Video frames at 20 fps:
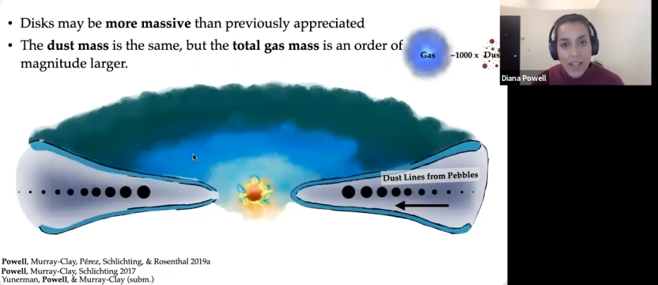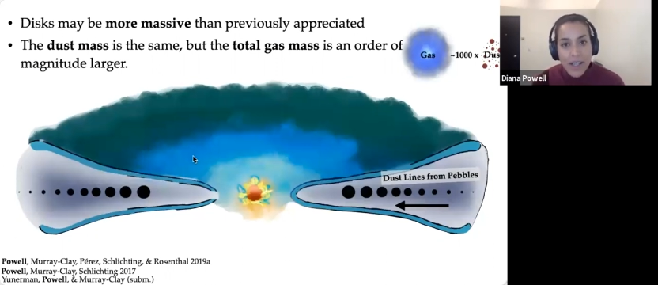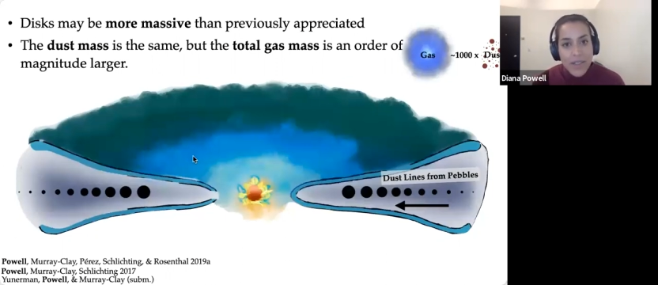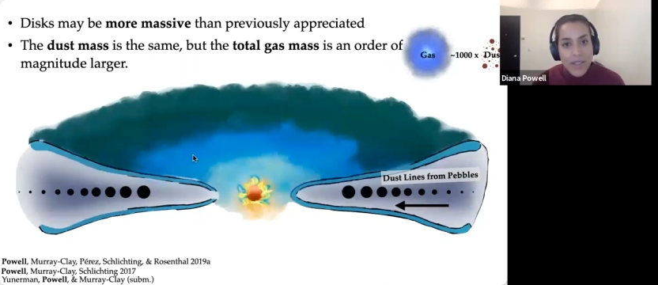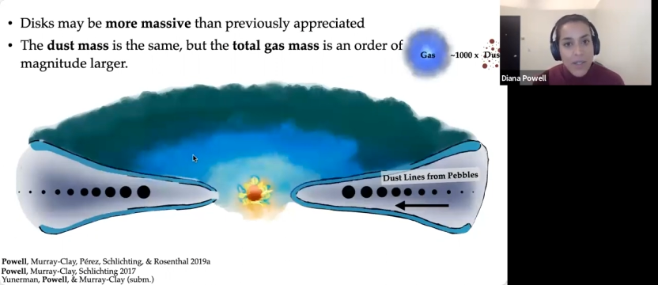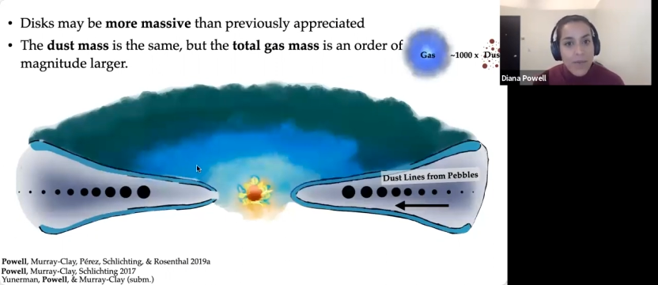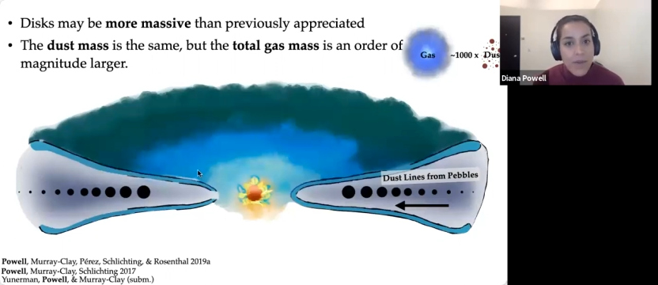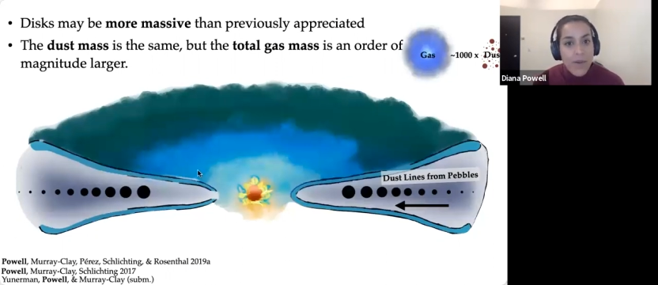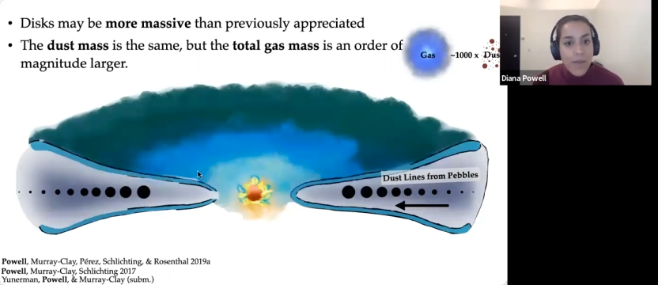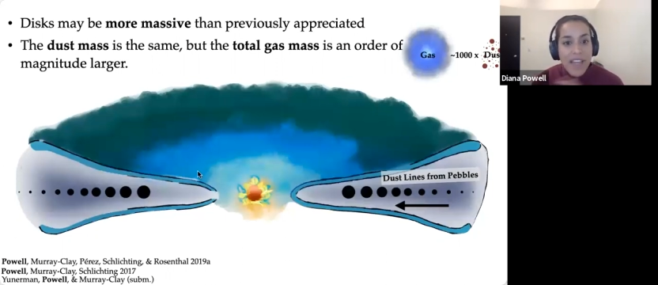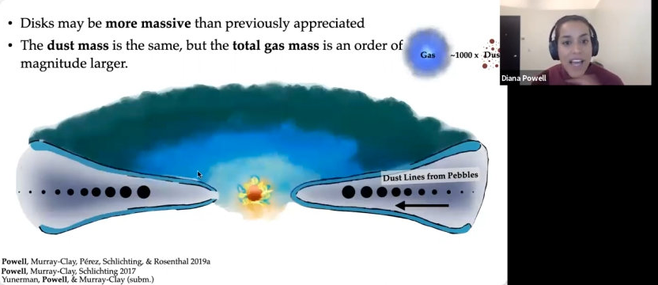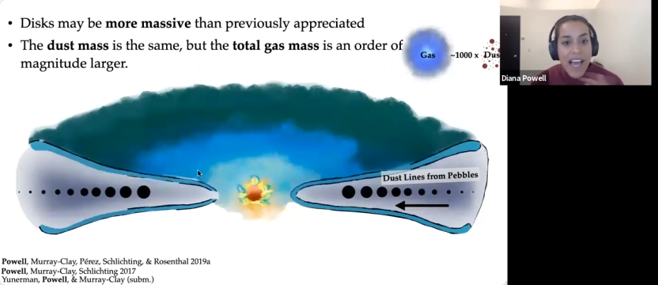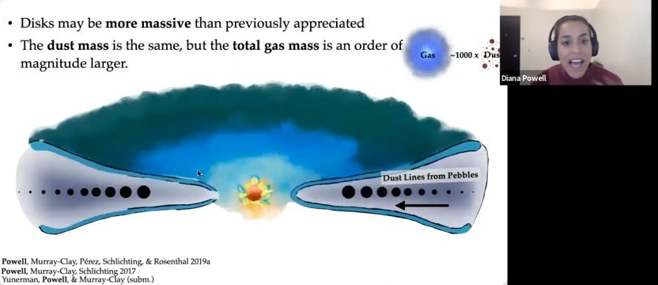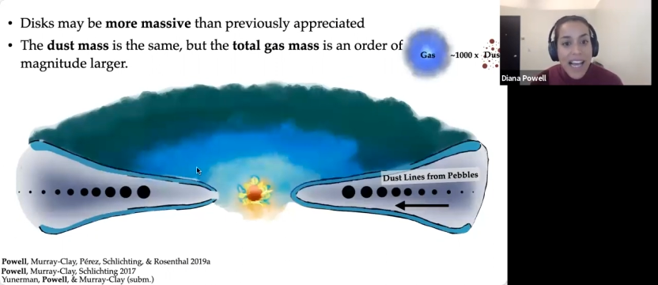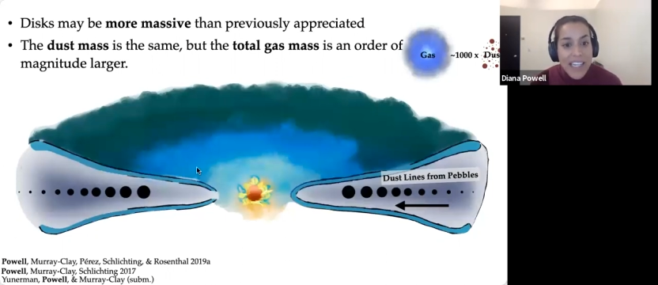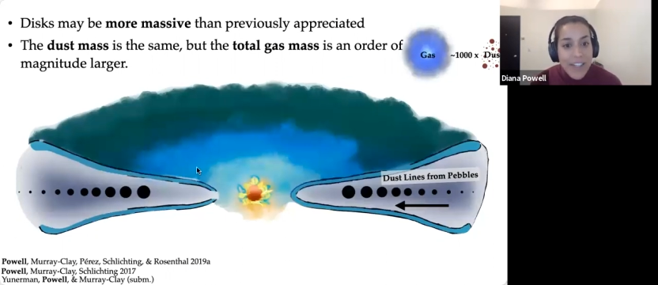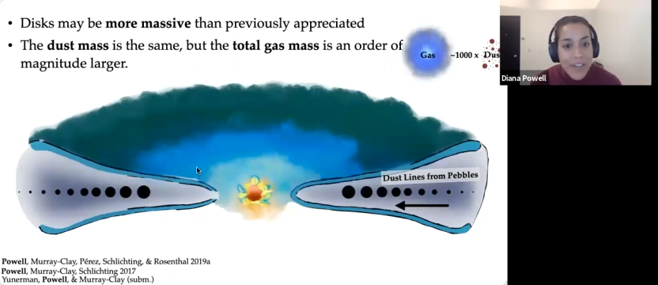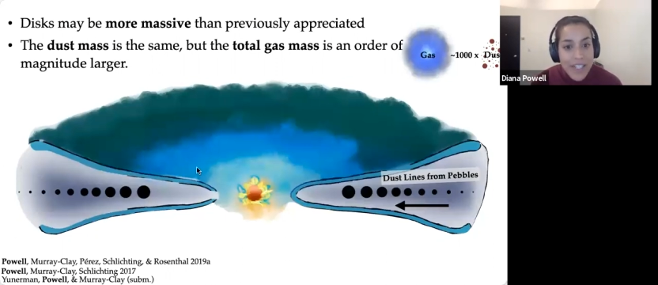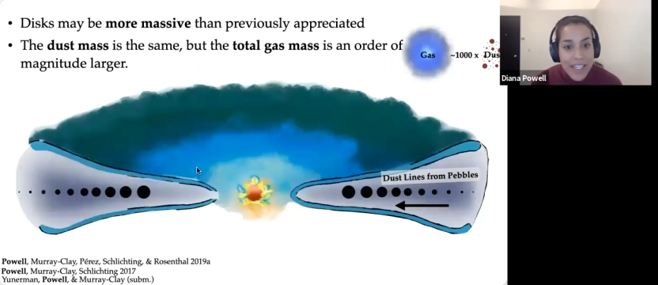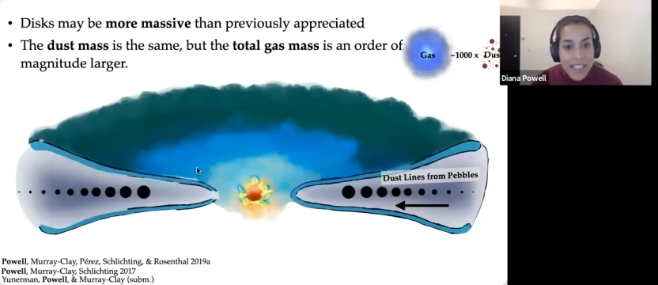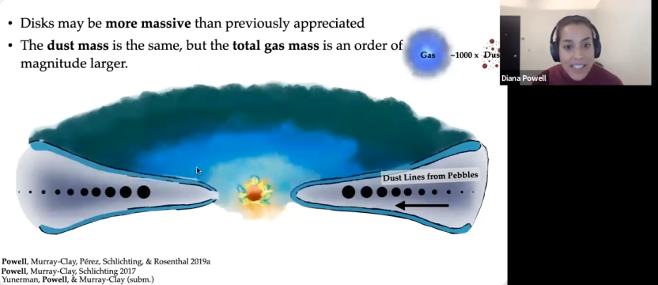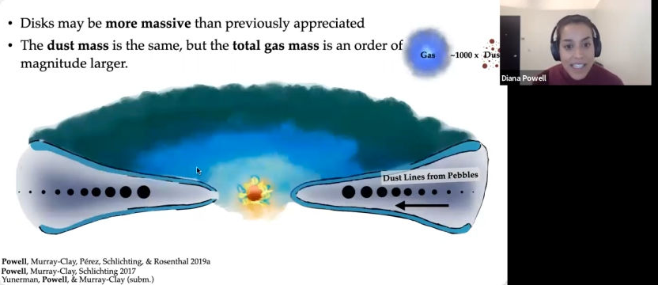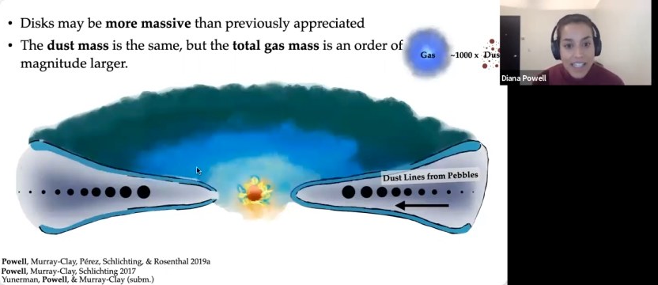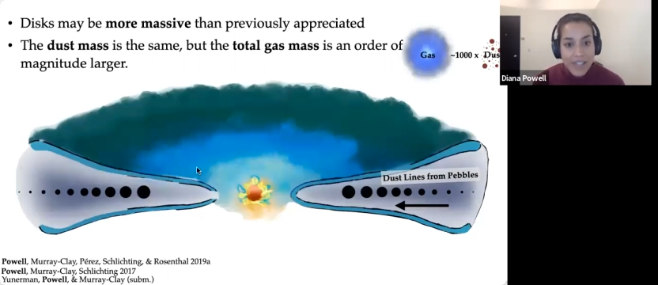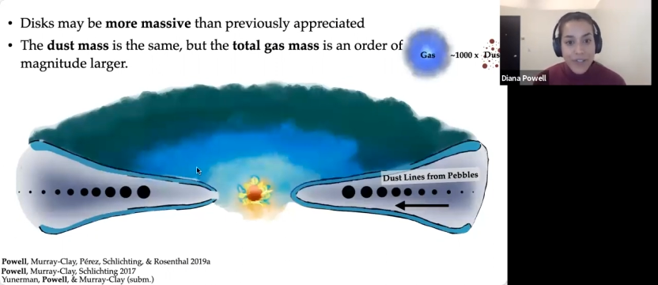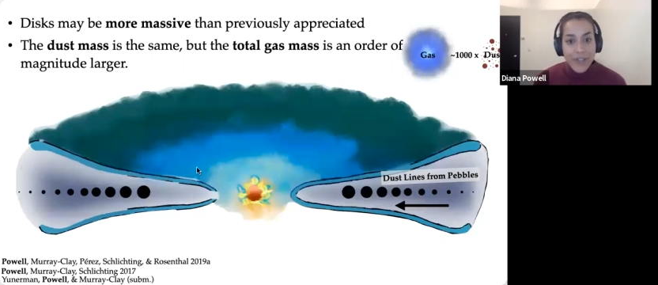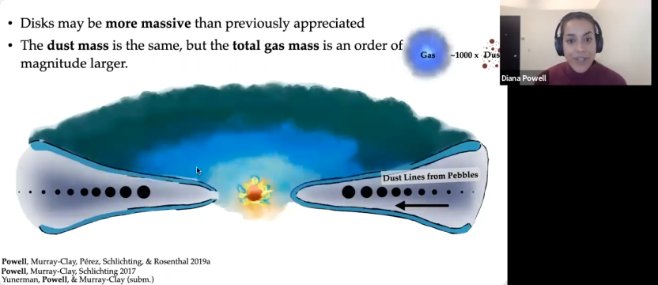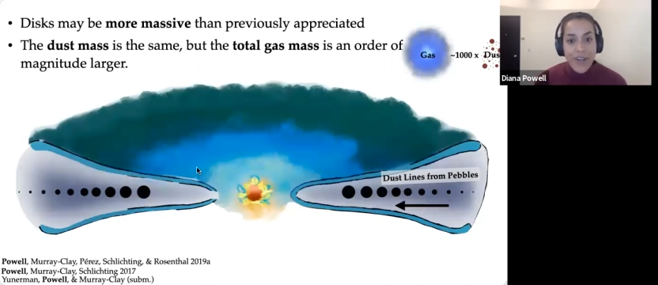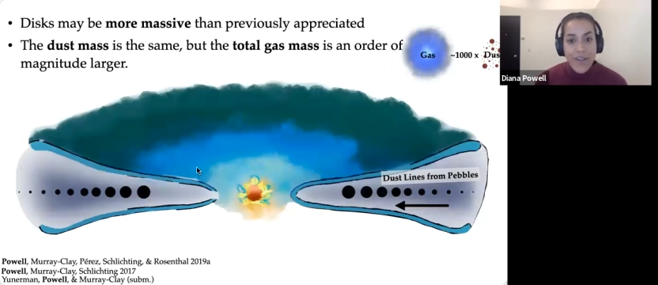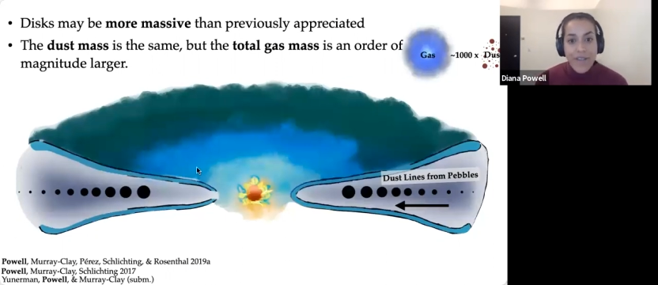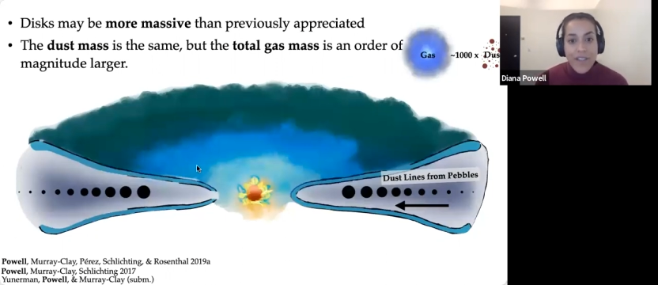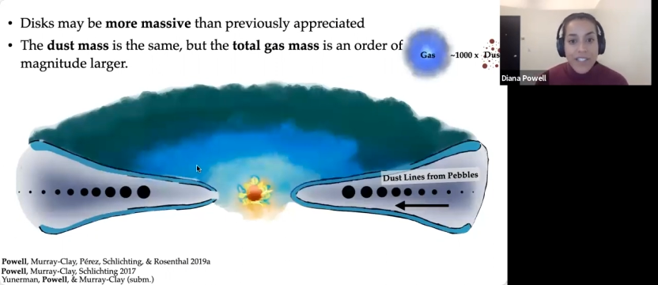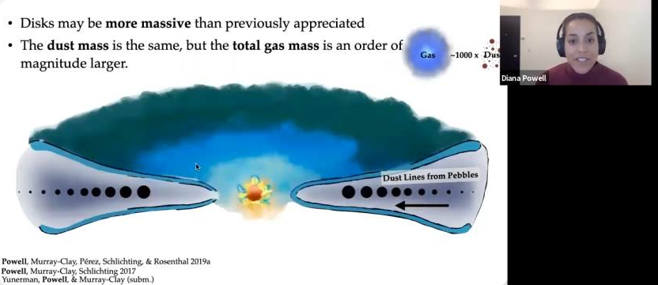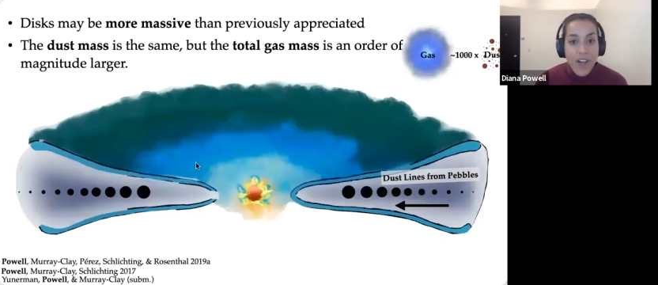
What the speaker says: So from the aggregate nature of the